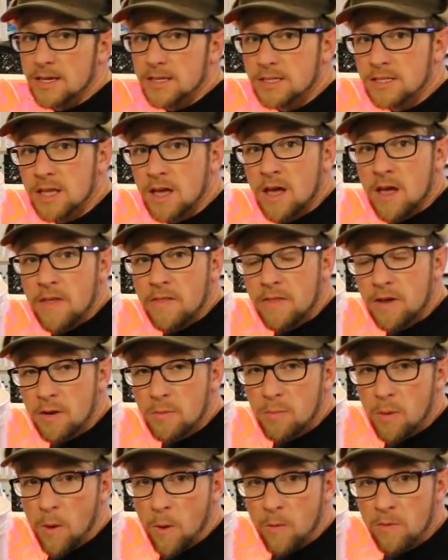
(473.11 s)
is
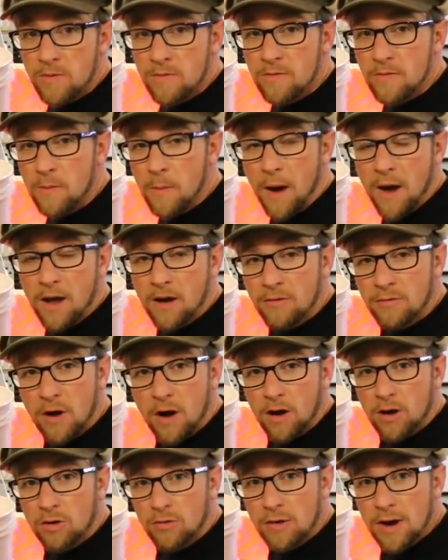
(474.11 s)
they're both a
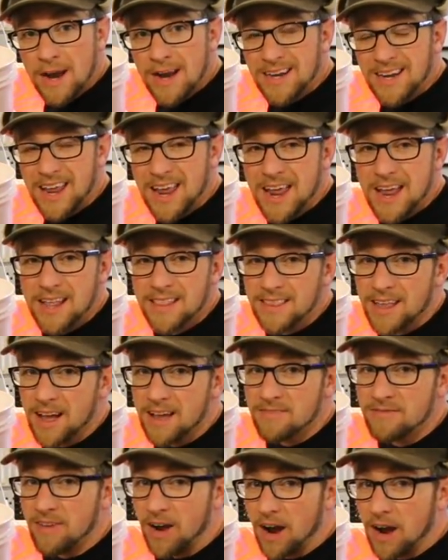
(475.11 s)
great
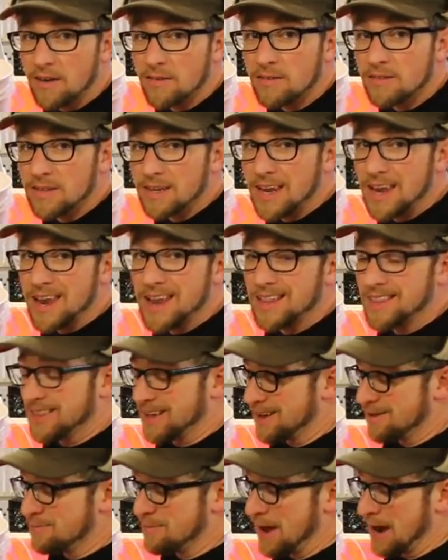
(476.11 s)
antiviral and
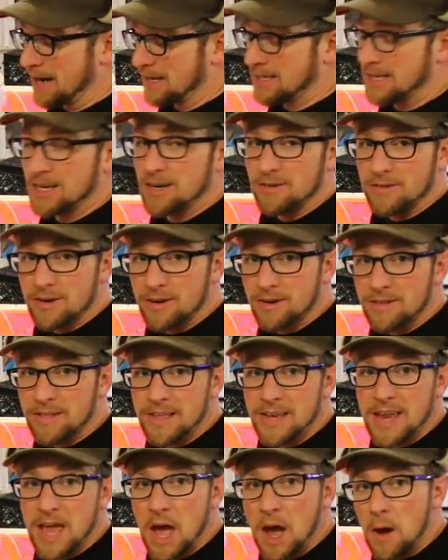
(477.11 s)
antibacterial
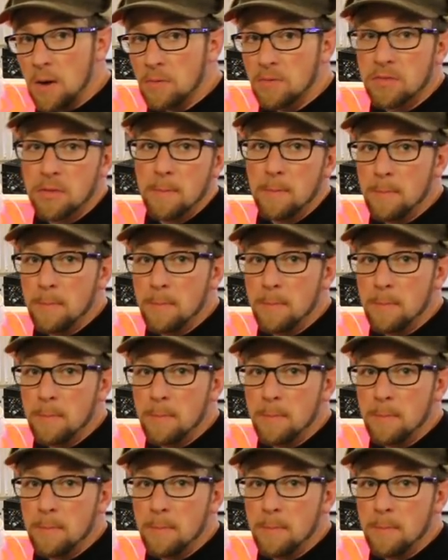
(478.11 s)
and health